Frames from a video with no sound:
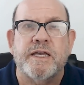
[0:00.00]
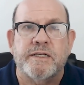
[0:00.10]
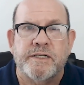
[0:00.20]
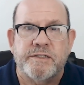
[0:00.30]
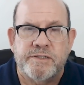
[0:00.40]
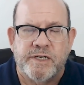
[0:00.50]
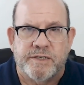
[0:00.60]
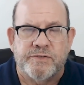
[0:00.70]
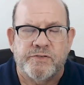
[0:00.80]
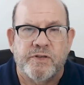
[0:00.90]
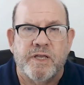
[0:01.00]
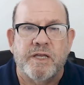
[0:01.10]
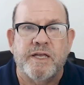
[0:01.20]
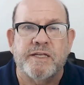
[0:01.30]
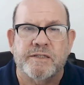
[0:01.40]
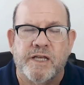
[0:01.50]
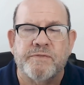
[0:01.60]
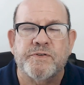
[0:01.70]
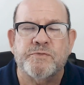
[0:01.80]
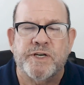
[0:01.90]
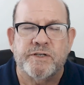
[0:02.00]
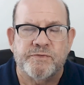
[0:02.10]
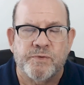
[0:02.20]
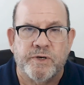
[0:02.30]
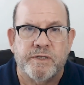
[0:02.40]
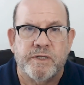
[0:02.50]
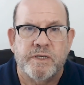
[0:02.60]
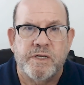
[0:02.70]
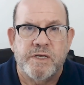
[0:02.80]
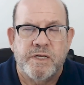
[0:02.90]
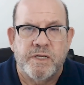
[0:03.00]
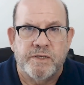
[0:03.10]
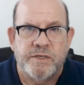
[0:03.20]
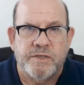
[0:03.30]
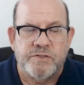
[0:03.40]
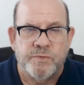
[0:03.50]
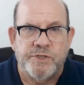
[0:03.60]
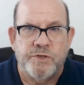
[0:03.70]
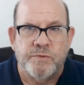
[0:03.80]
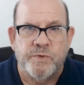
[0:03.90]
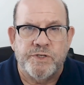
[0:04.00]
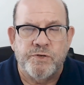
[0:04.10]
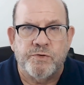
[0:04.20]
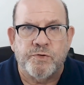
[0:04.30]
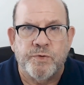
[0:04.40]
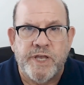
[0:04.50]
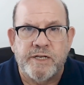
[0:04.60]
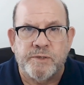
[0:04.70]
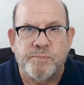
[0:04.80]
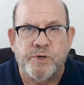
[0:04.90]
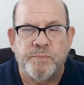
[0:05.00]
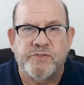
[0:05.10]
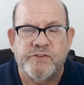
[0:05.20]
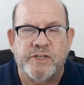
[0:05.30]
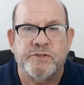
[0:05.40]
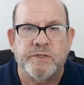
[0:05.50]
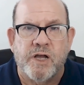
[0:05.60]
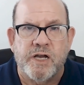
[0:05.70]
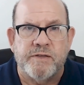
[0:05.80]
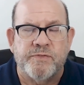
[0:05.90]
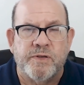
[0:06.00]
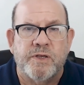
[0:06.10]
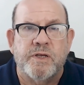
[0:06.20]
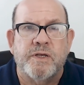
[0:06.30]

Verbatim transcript: and it does. And life is better for it. So when you when you create a purpose-centered life,